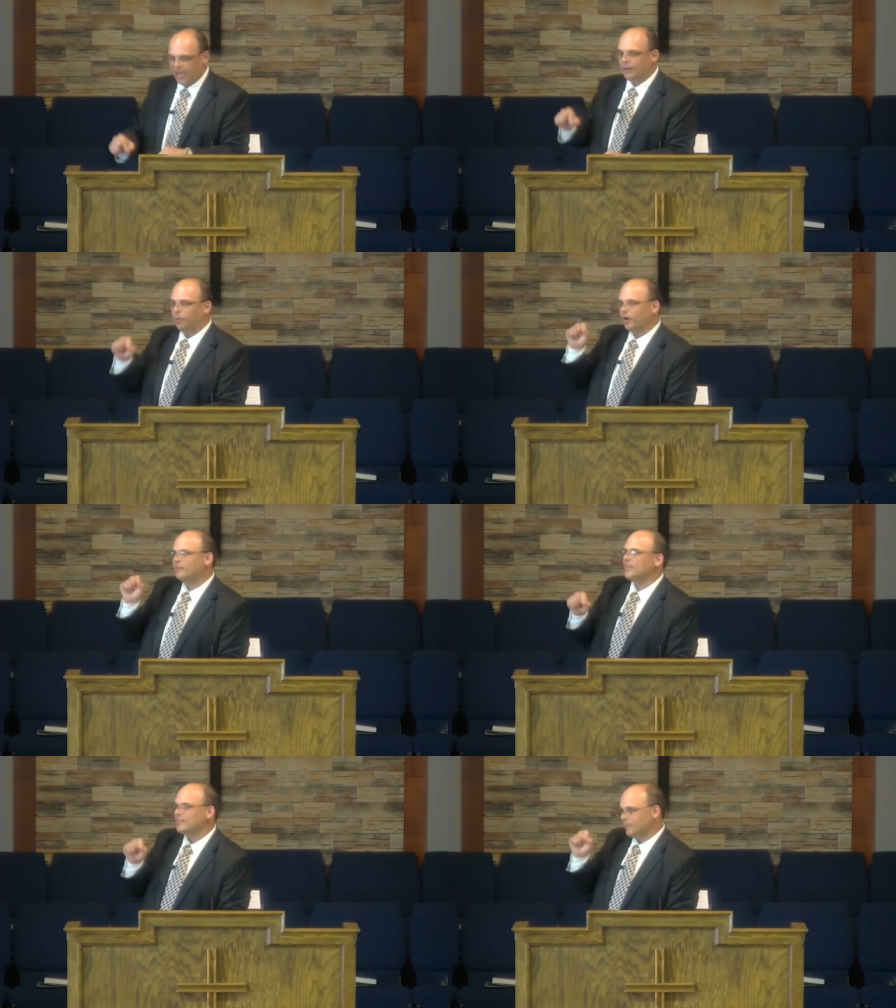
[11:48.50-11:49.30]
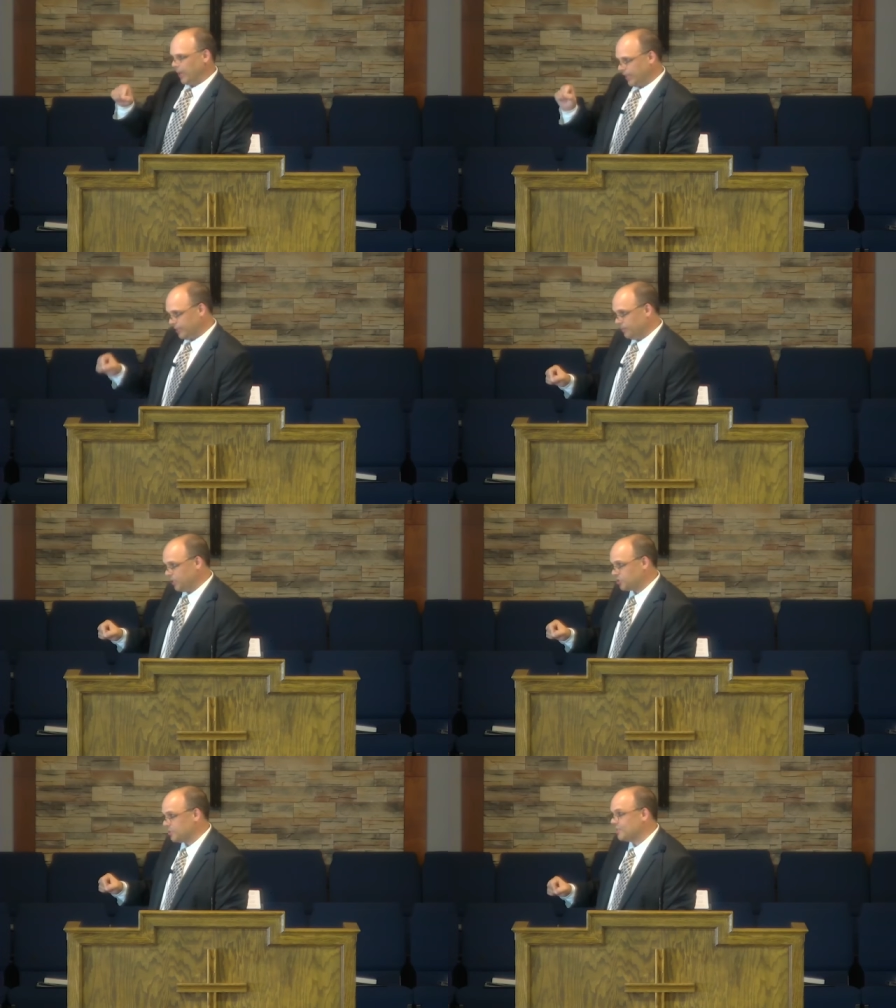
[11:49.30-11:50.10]
and participate in
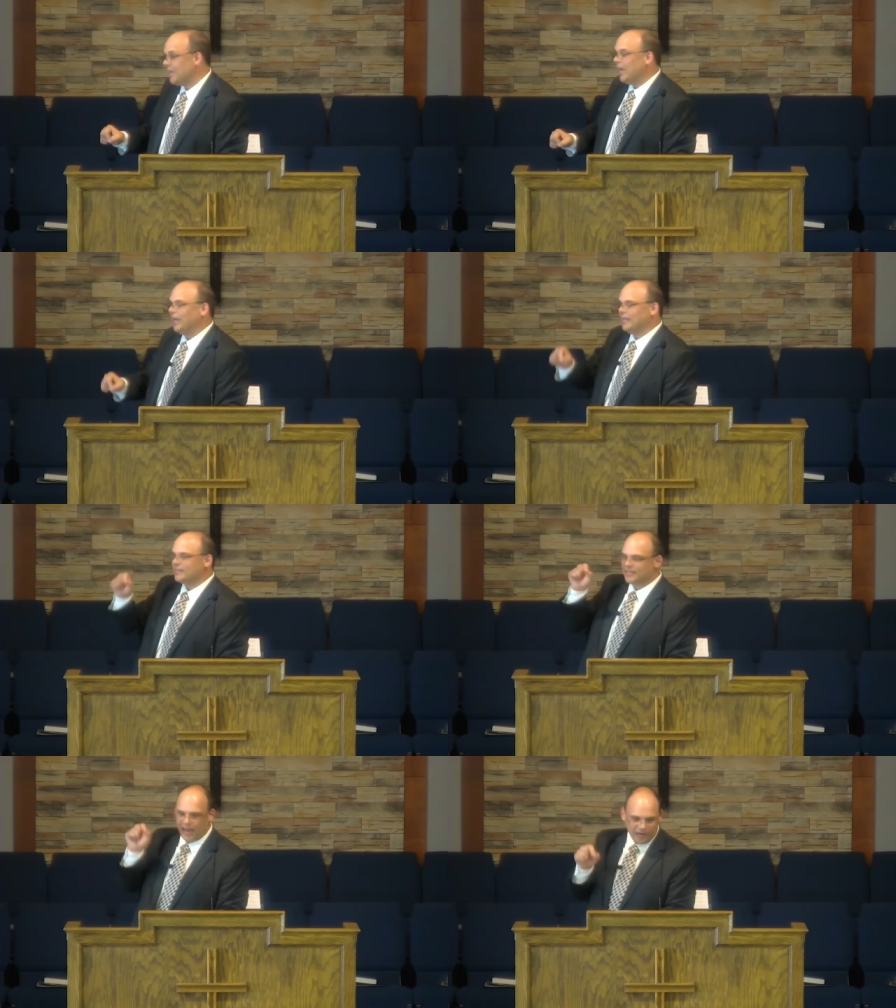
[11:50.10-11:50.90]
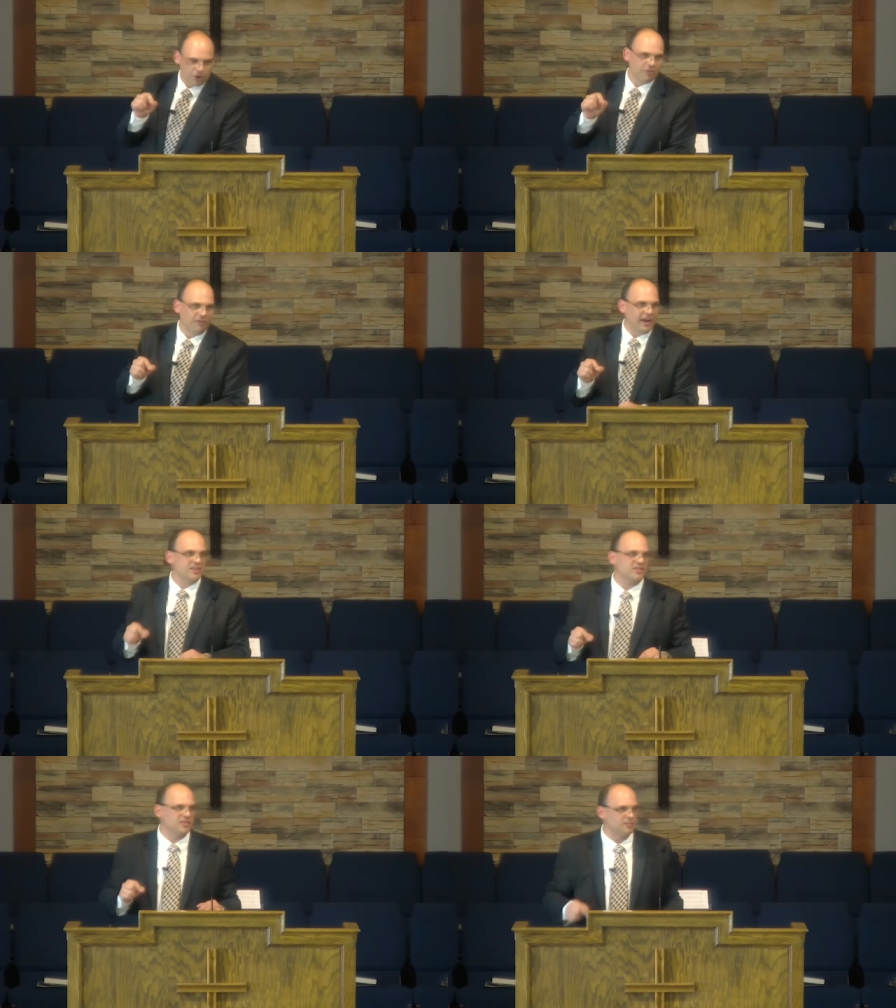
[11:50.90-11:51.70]
missions, and a
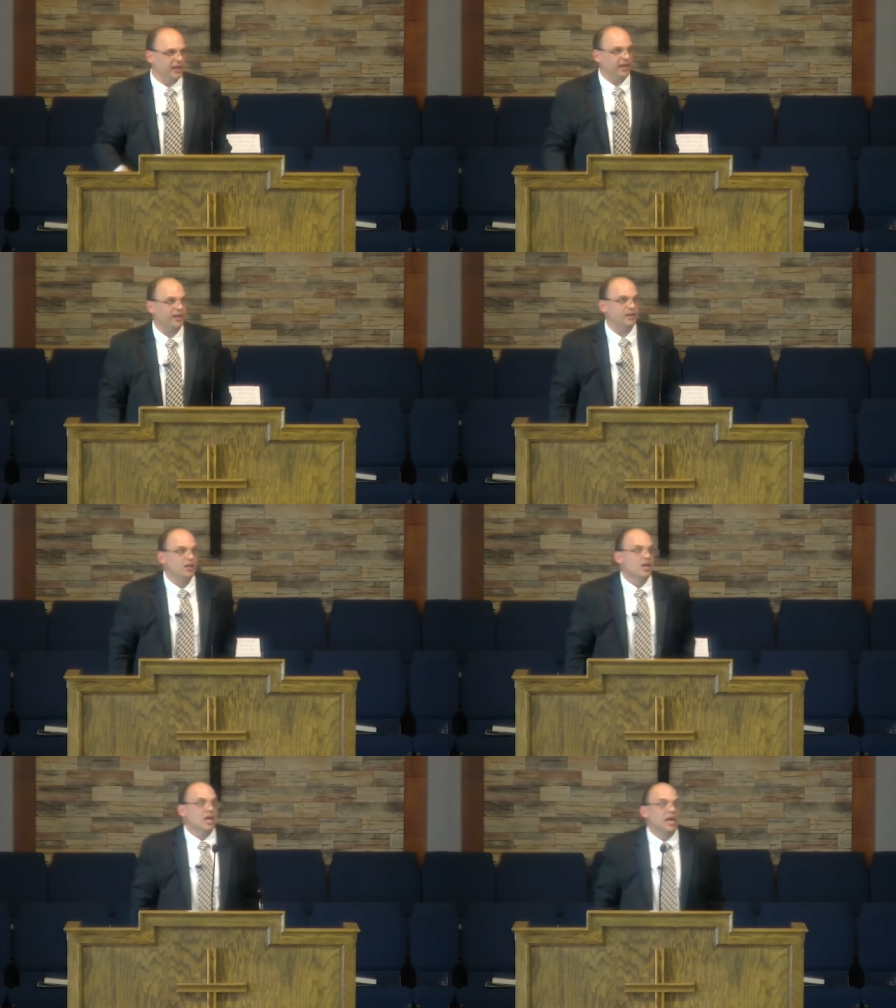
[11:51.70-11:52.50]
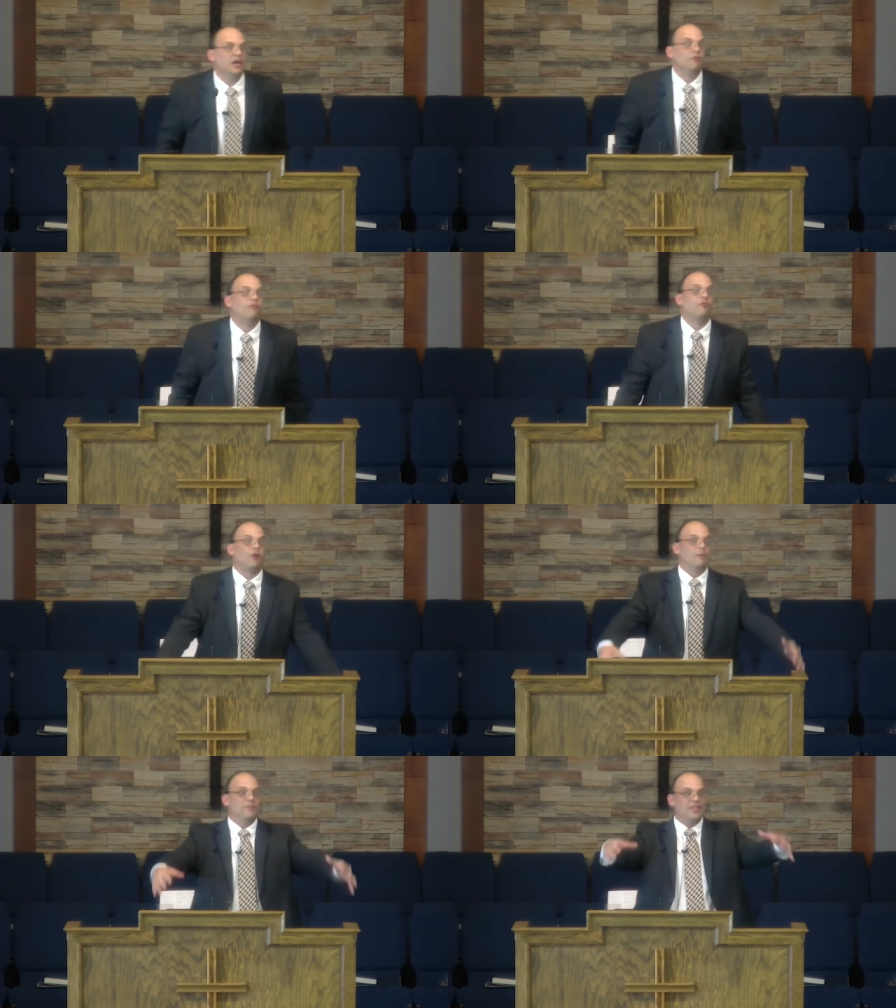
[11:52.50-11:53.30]
sacrifice is made
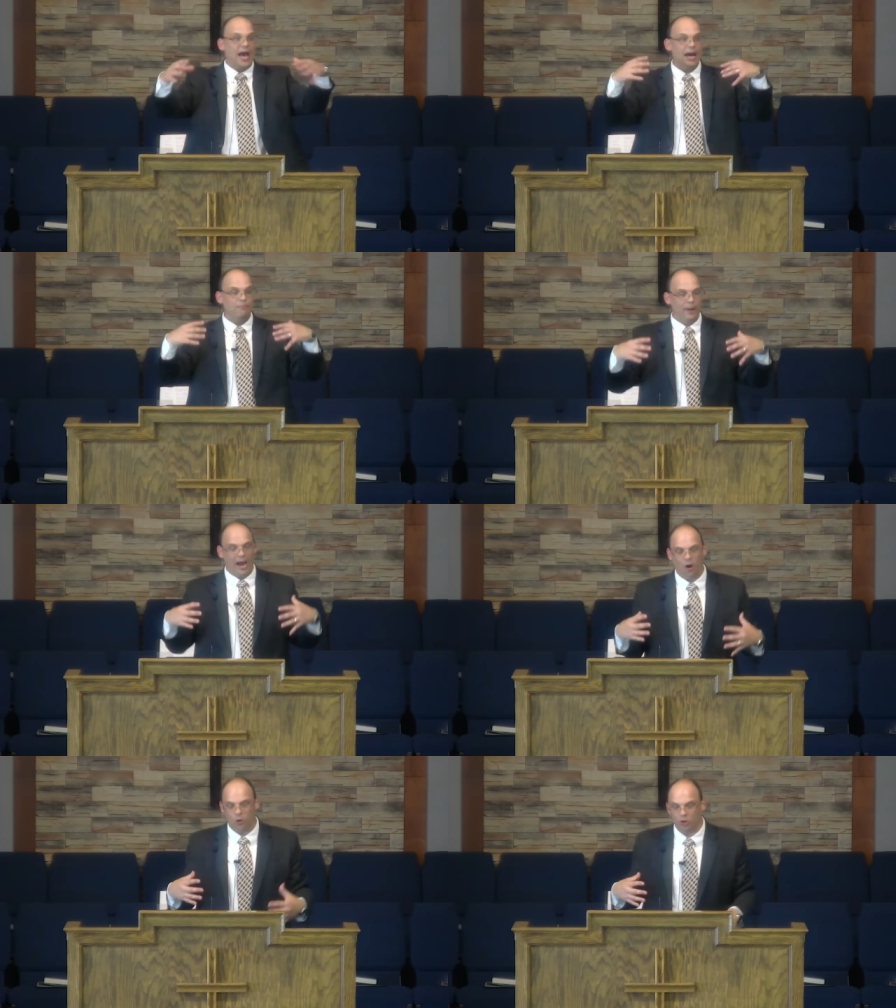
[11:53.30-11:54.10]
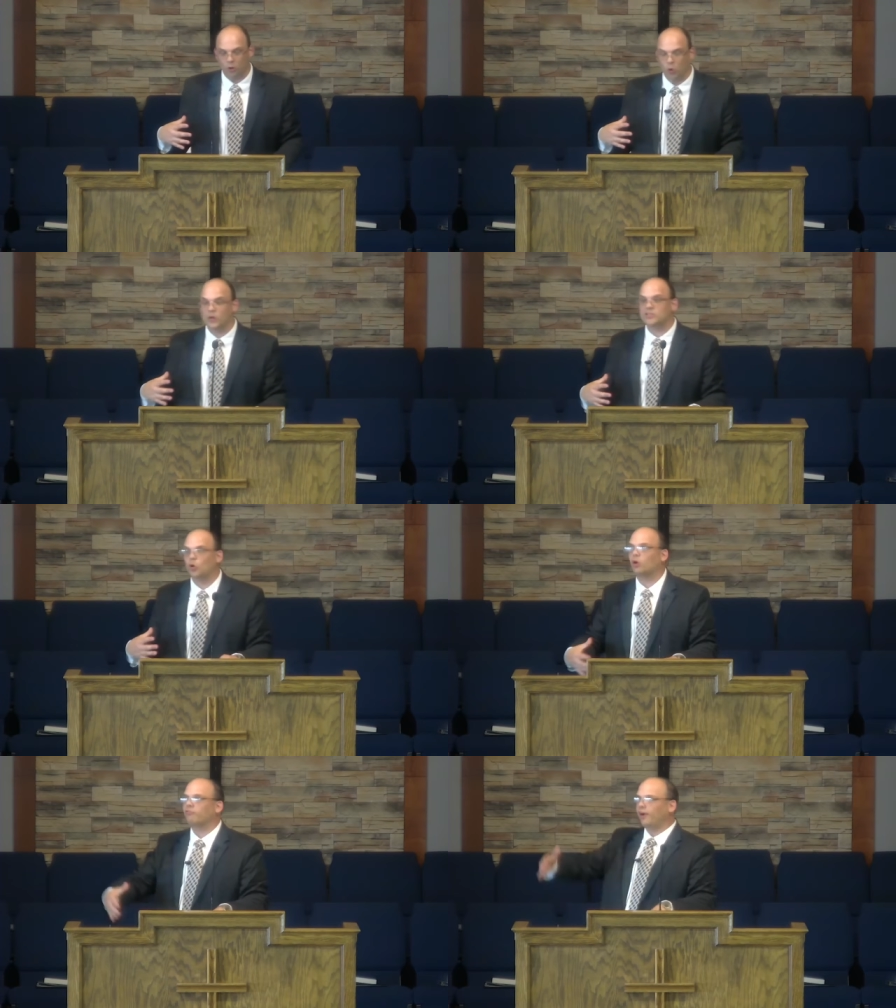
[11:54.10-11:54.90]
from that power, who is
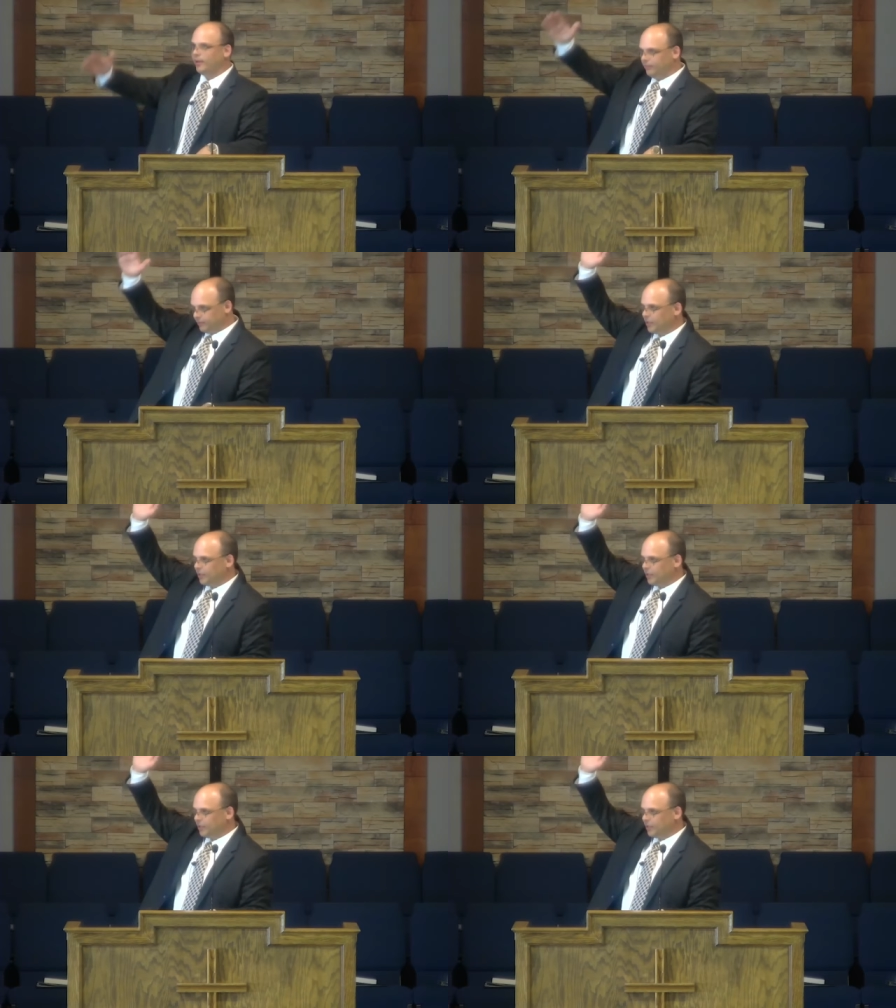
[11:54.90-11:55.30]
glorified?